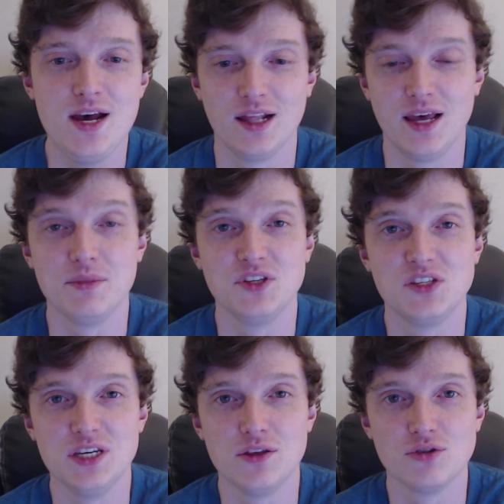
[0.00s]
let me
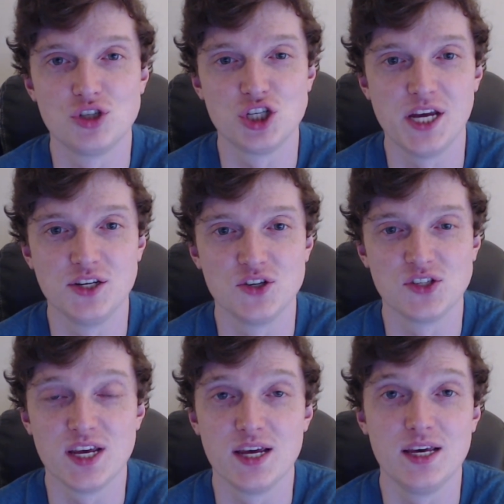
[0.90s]
see those
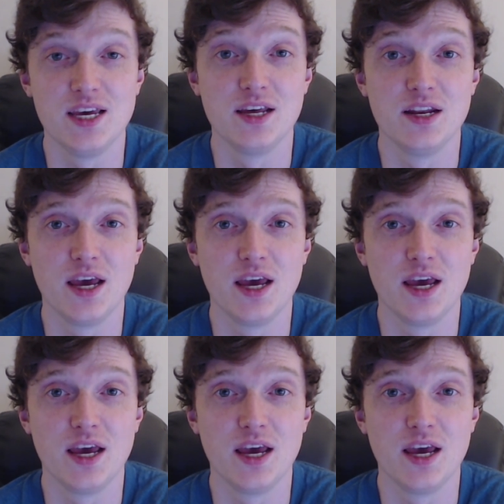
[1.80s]
changes in